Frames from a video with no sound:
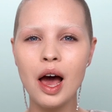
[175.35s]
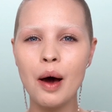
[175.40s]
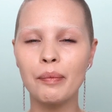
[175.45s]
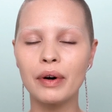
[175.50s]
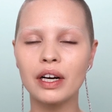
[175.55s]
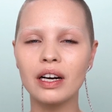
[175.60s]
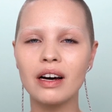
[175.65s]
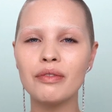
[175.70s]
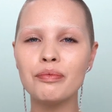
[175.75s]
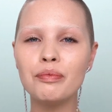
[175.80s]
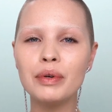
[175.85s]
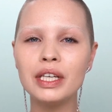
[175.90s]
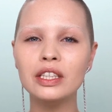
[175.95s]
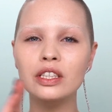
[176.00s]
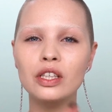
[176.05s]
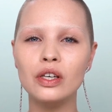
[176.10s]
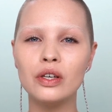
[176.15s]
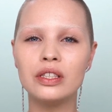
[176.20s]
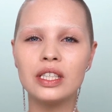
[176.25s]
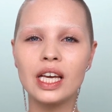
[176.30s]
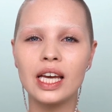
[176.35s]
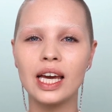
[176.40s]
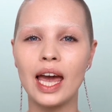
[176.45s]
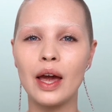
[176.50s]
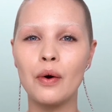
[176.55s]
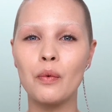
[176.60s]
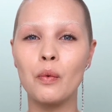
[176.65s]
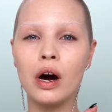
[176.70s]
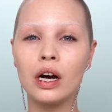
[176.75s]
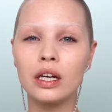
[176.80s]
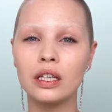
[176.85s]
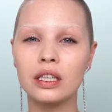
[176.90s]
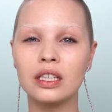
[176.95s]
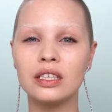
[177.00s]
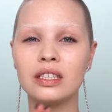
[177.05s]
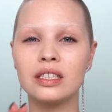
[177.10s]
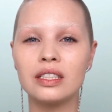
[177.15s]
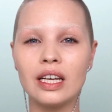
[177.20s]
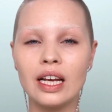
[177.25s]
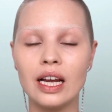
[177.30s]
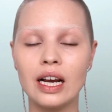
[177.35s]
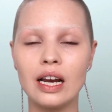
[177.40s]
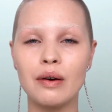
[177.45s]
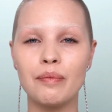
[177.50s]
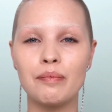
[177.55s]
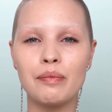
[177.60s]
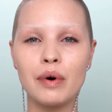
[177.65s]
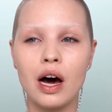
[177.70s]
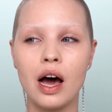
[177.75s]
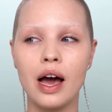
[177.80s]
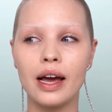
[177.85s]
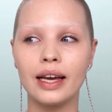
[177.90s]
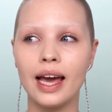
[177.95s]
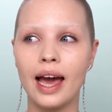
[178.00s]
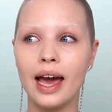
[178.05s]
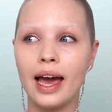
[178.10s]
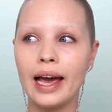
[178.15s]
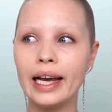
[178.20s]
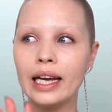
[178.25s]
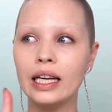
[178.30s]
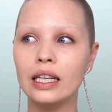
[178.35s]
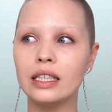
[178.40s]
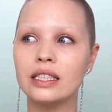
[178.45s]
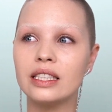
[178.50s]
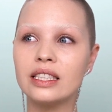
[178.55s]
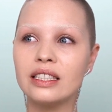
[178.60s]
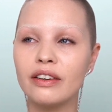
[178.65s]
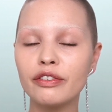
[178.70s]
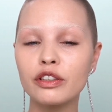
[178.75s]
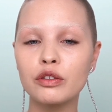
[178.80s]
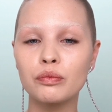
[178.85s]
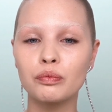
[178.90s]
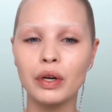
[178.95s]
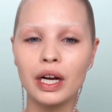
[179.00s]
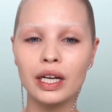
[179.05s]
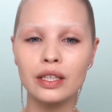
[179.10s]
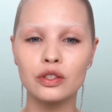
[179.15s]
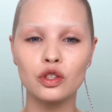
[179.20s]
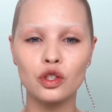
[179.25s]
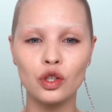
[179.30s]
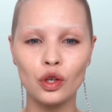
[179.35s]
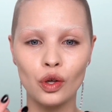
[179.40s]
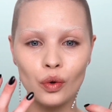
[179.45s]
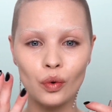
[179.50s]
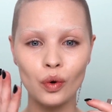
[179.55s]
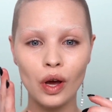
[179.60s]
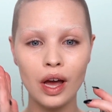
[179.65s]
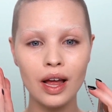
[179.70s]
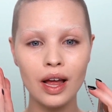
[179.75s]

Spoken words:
but I've been using a white concealer by a different brand to